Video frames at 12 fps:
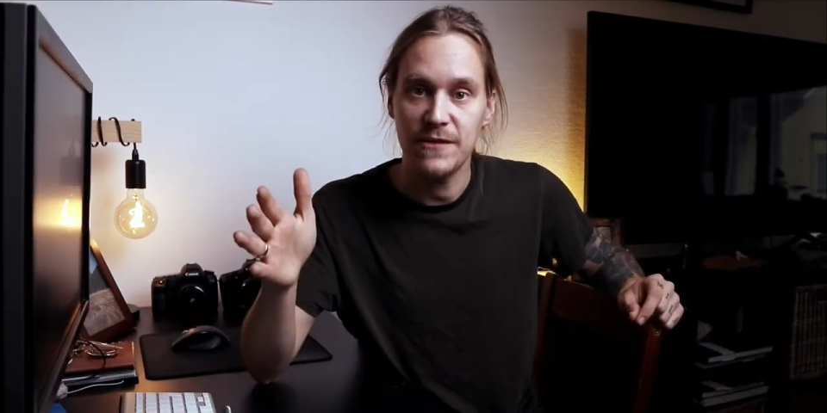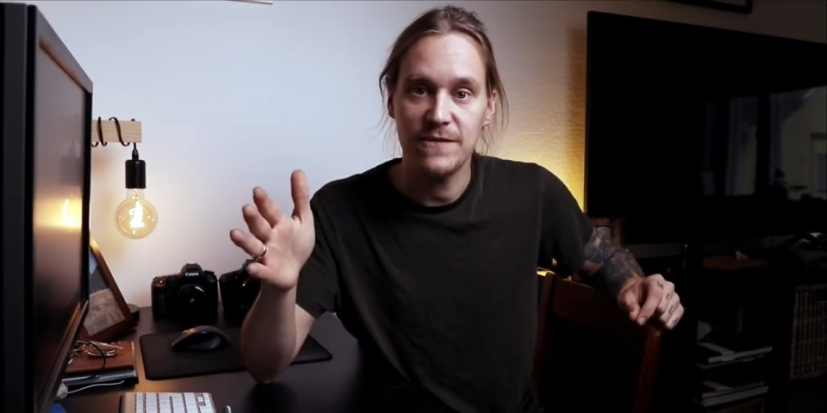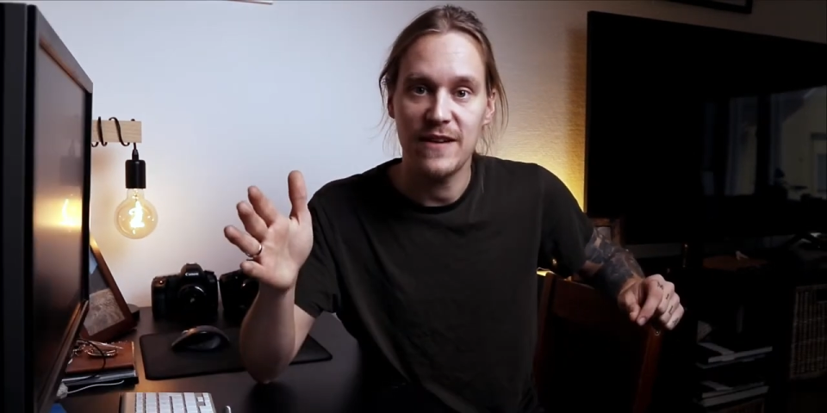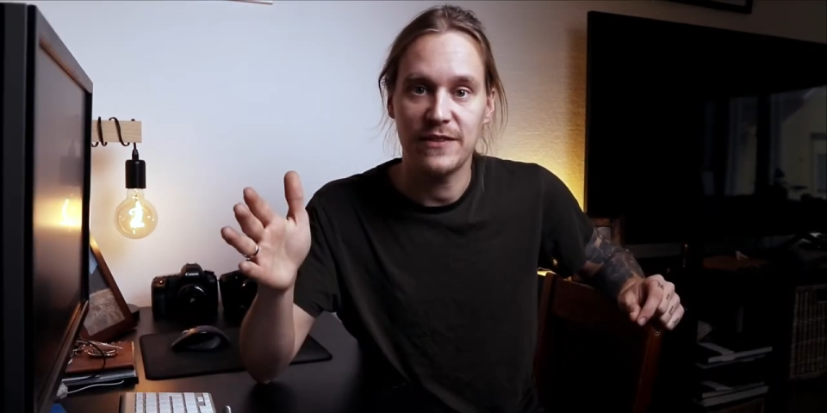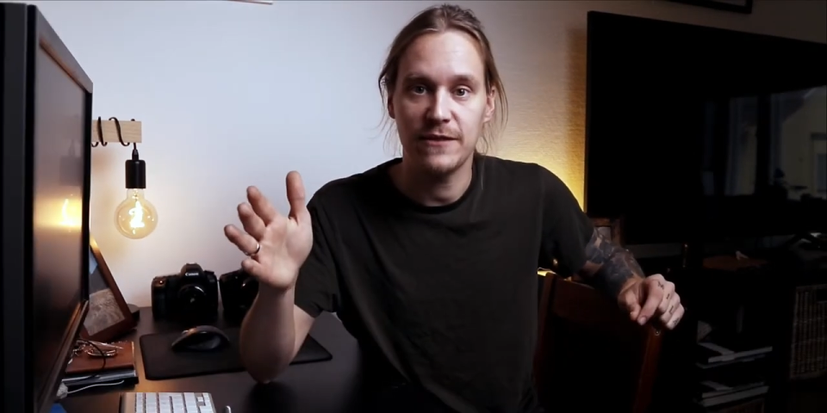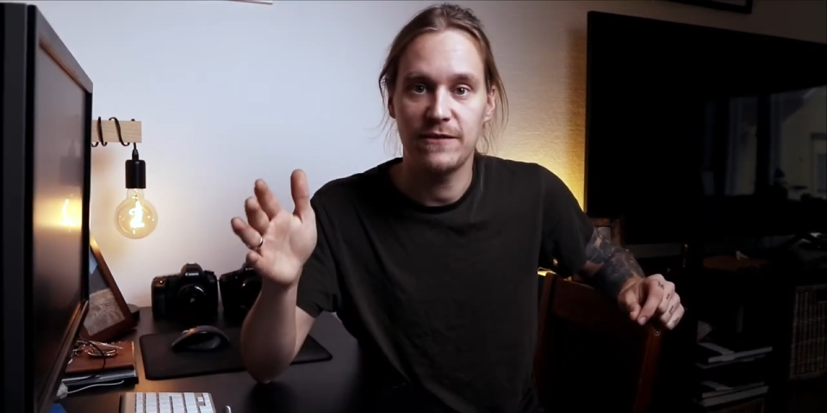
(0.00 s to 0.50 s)
you
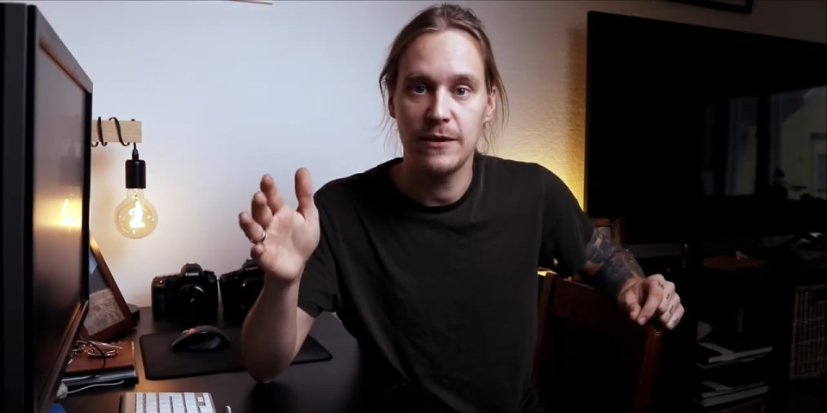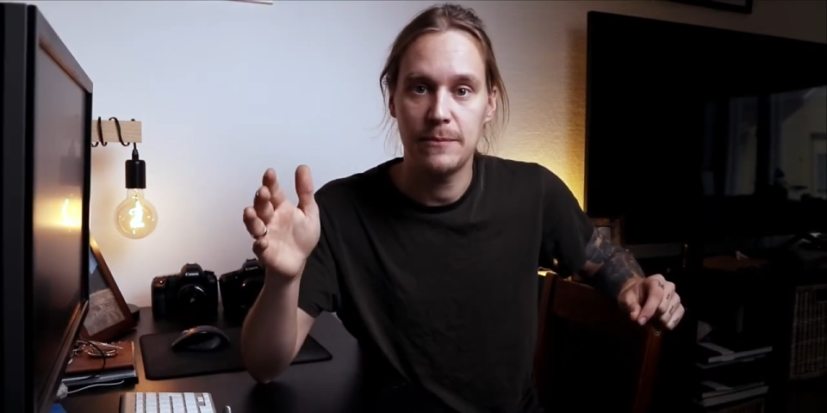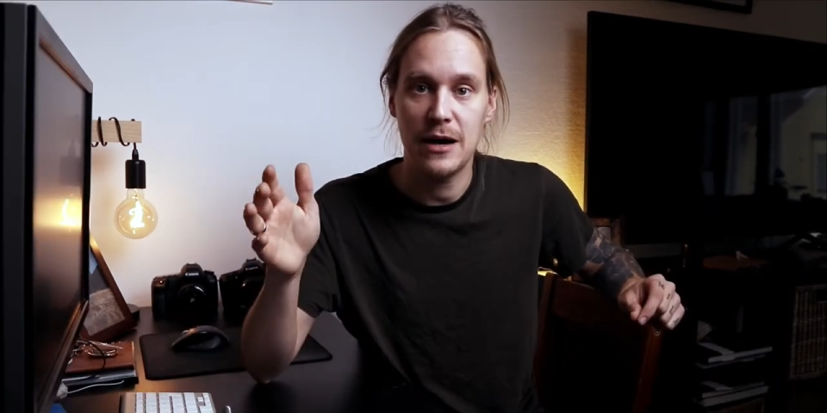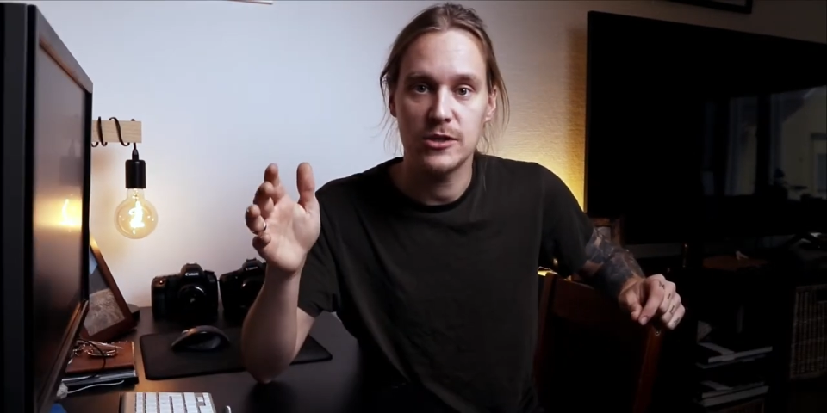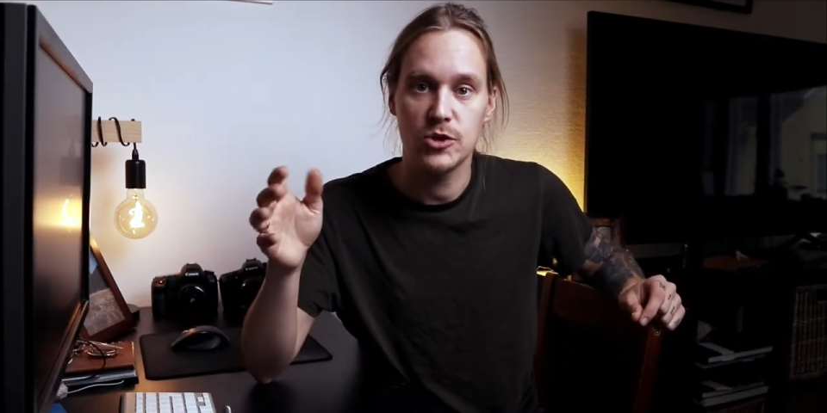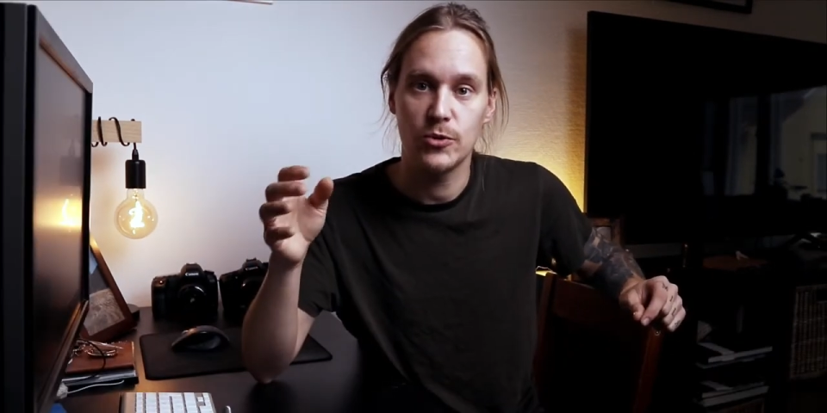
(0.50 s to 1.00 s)
find the
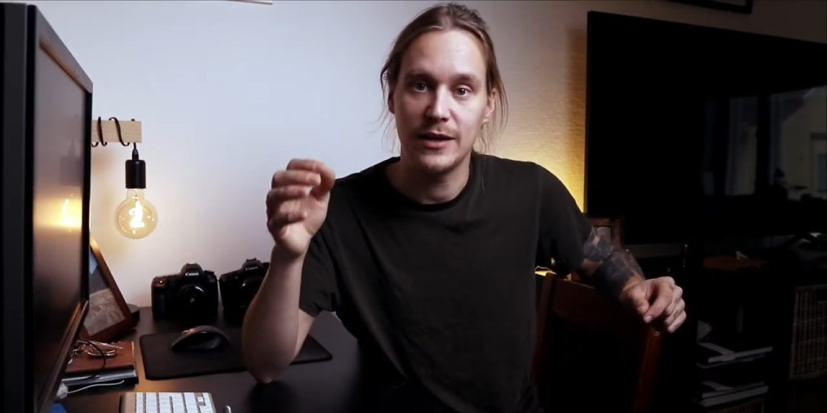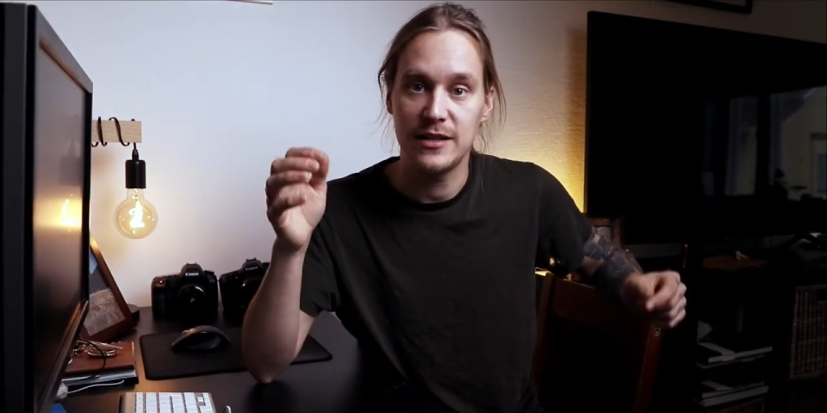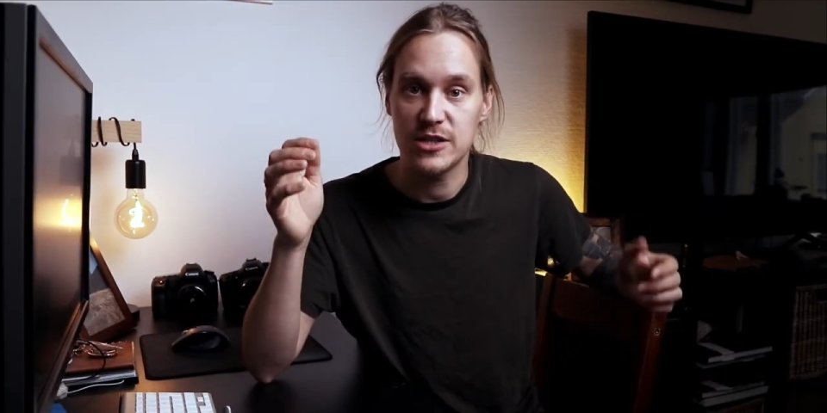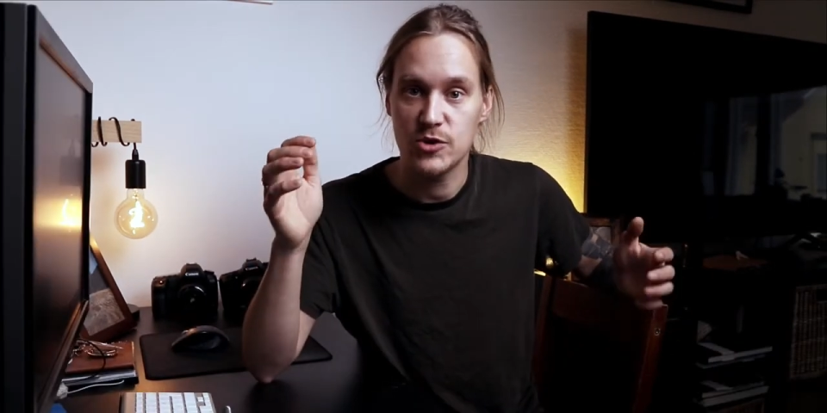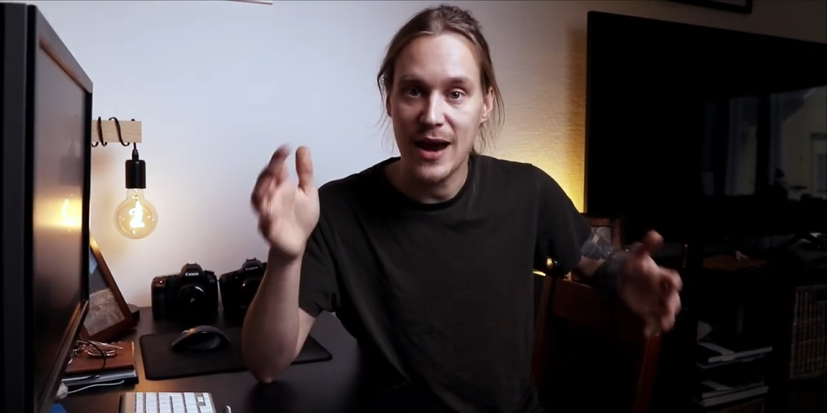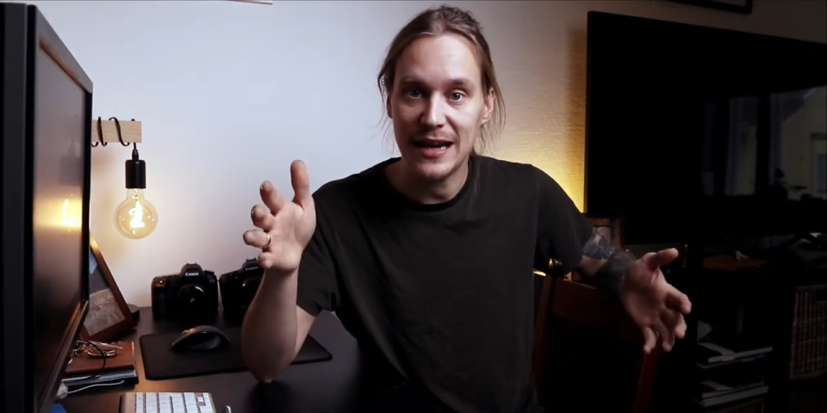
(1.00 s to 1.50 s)
flip-out screen
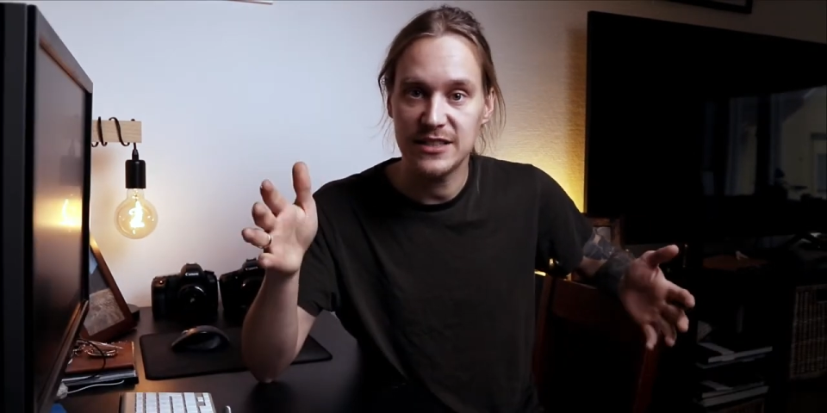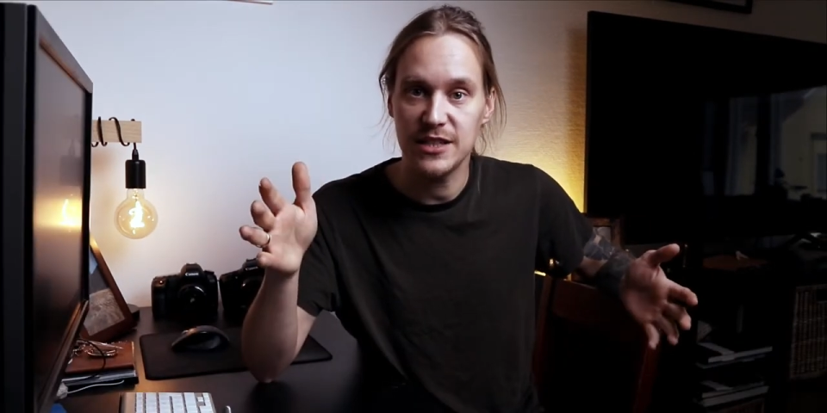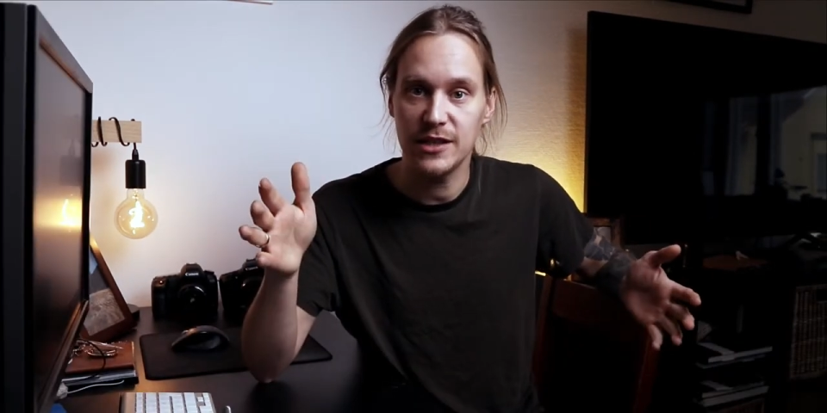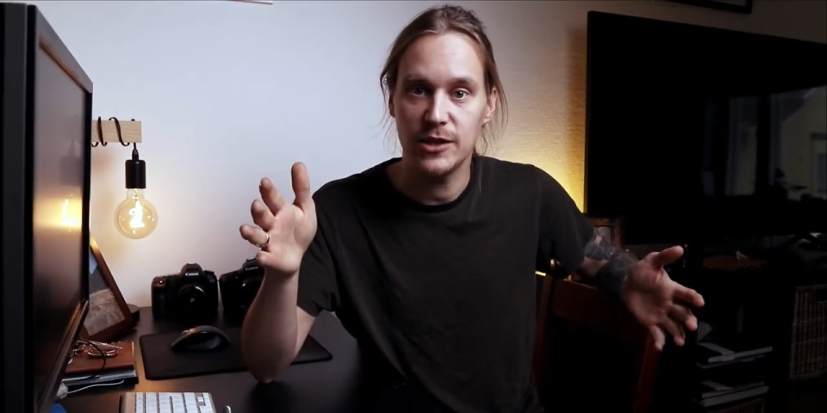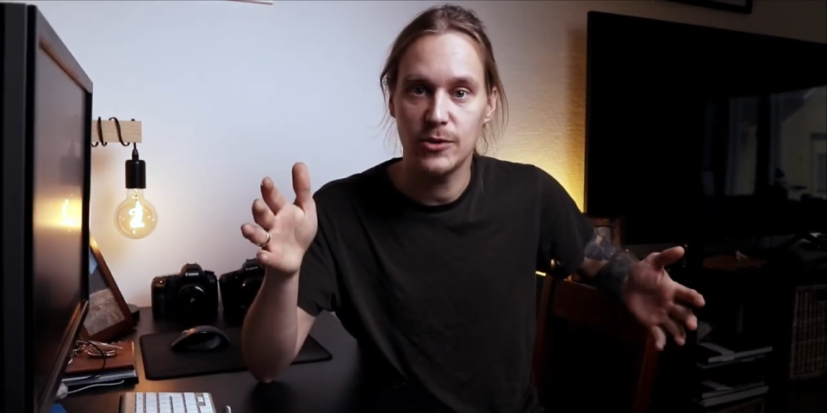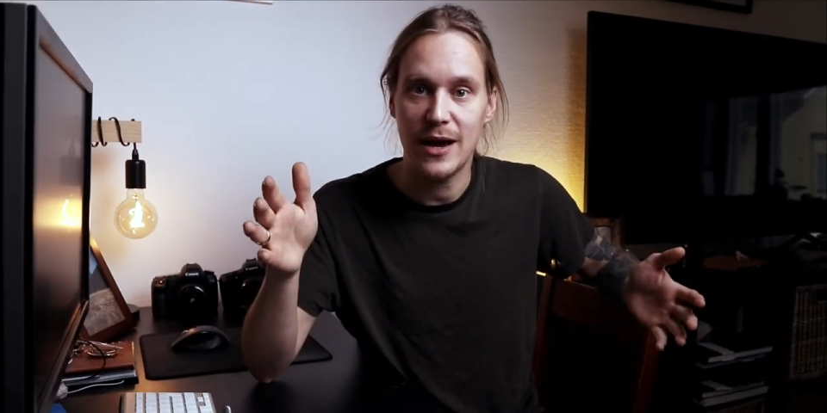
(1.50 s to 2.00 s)

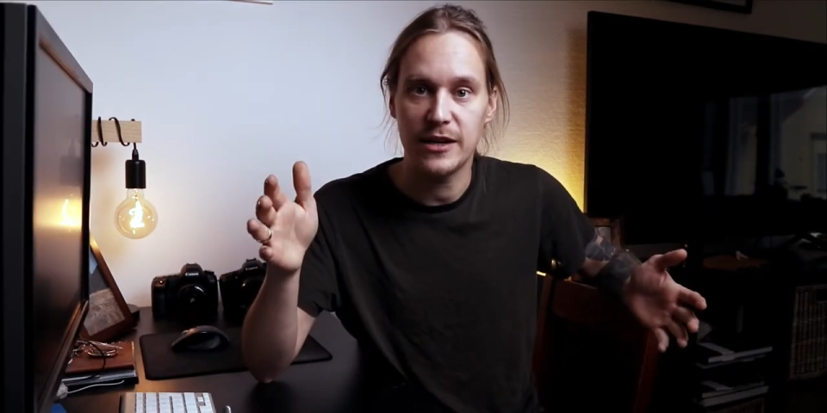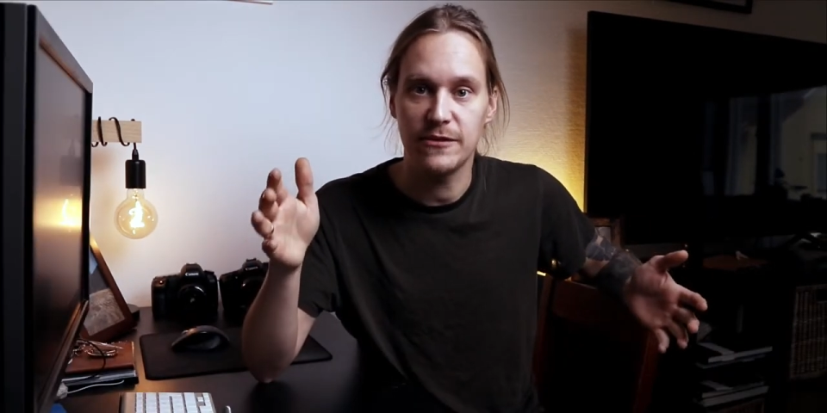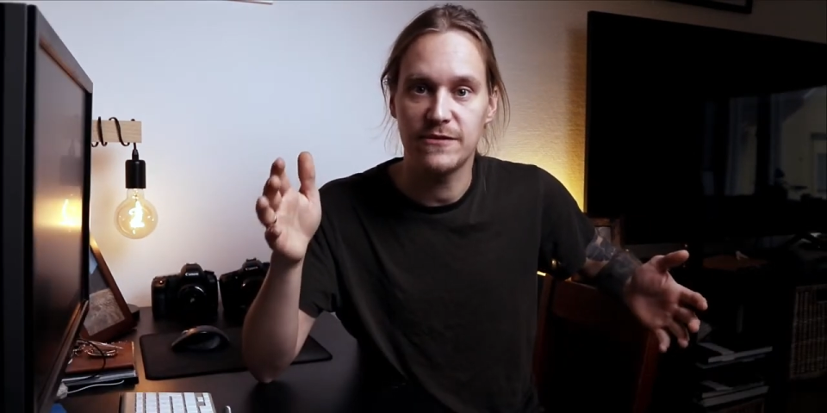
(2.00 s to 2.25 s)
distracting you and